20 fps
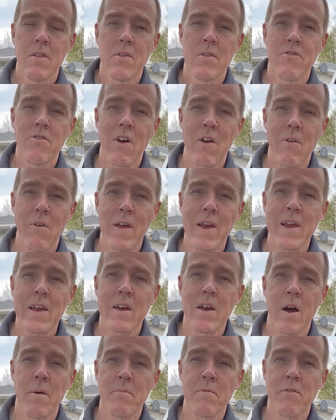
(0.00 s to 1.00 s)
Generlink
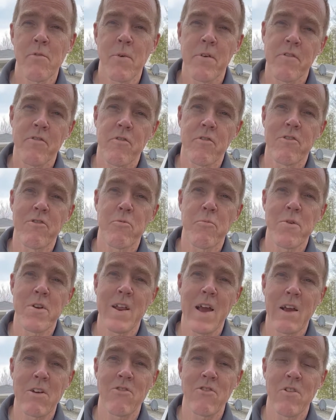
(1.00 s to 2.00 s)
comes with surge
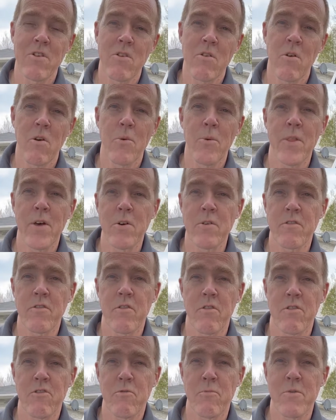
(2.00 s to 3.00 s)
protection or without
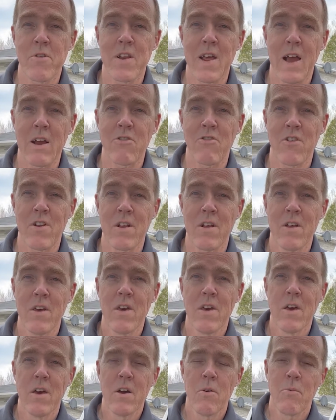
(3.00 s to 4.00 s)
surge protection.
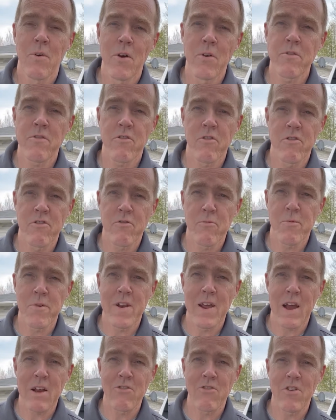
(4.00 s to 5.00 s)
Without surge
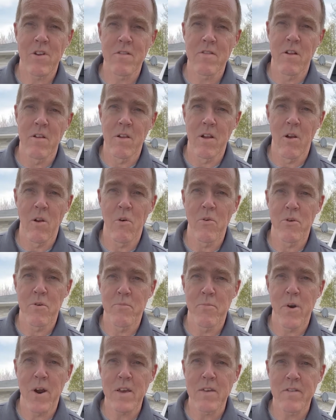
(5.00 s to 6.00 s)
protection is a little lower
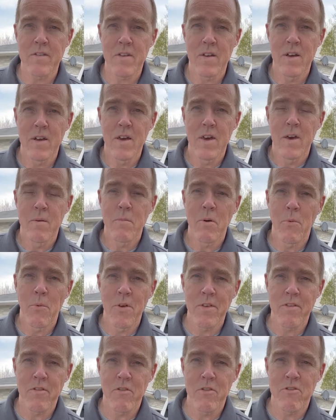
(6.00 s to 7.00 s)
priced, but
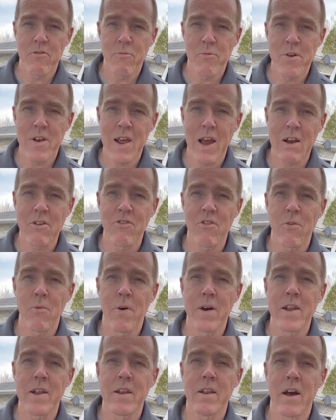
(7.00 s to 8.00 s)
with surge protection,
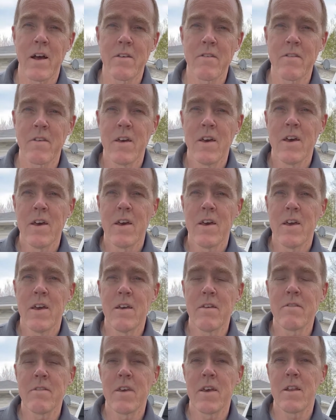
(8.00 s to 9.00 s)
what it does
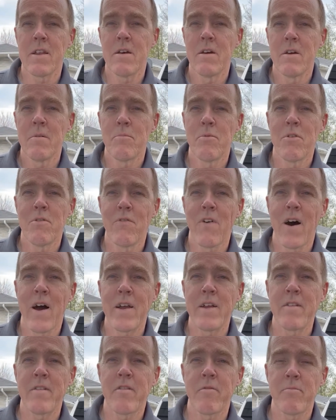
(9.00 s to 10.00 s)
is it
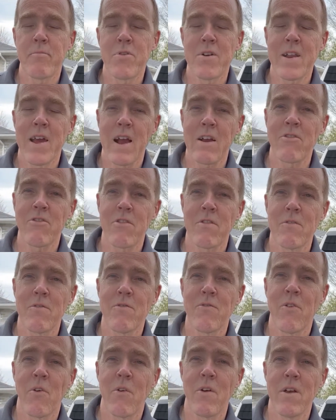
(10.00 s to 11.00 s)
provides protection
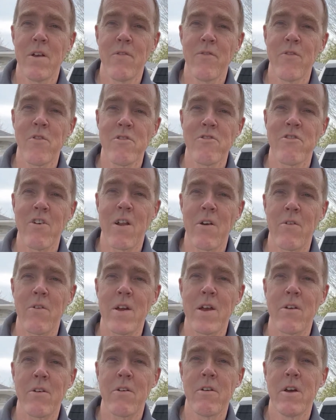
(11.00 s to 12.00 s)
for if your
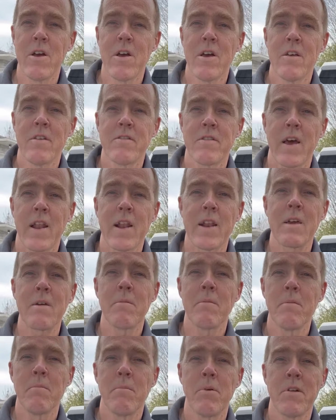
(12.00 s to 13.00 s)
generator suddenly
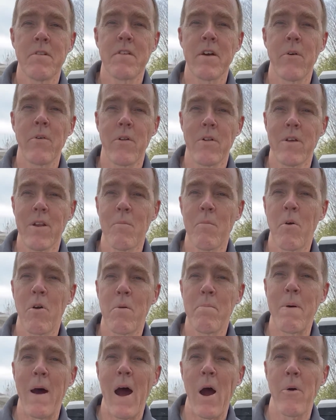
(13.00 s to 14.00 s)
puts out a little more
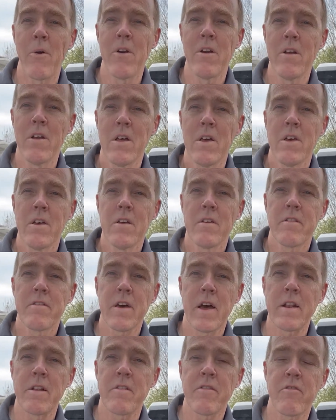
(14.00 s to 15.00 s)
power,
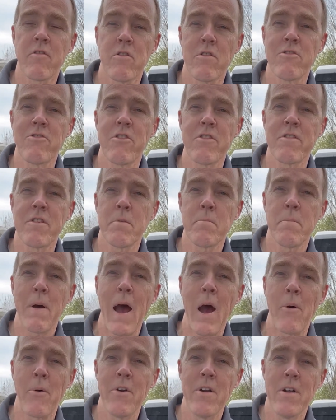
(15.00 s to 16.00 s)
sudden surges in
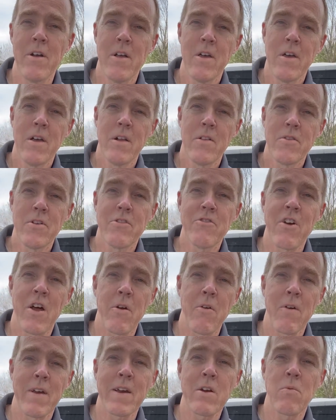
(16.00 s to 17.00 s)
power, the
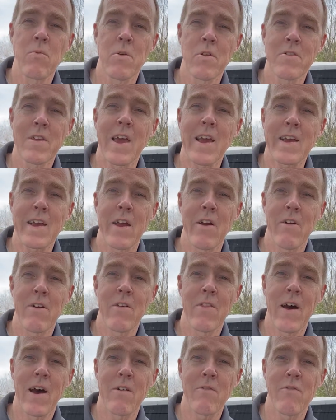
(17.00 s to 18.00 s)
GenerLink will take care of
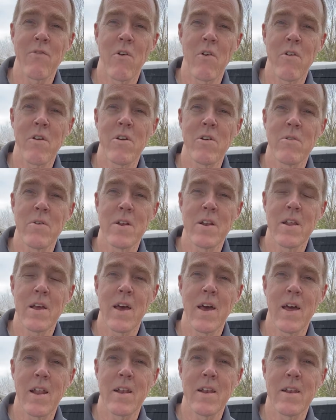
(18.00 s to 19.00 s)
that for you and
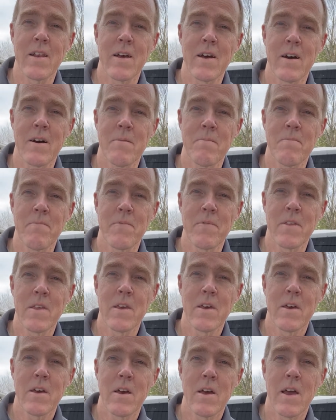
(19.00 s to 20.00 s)
and um,
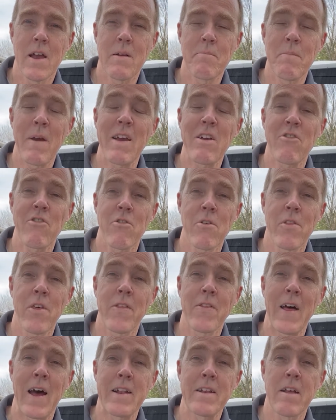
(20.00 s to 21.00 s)
and make sure
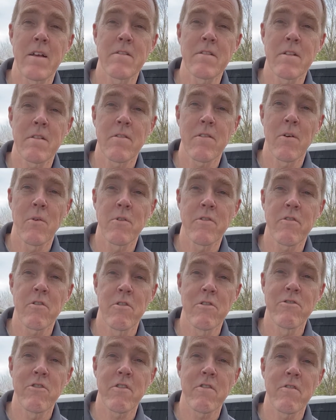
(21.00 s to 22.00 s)
that that doesn't those
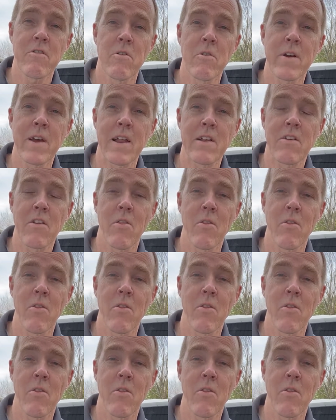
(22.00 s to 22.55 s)
surges don't get to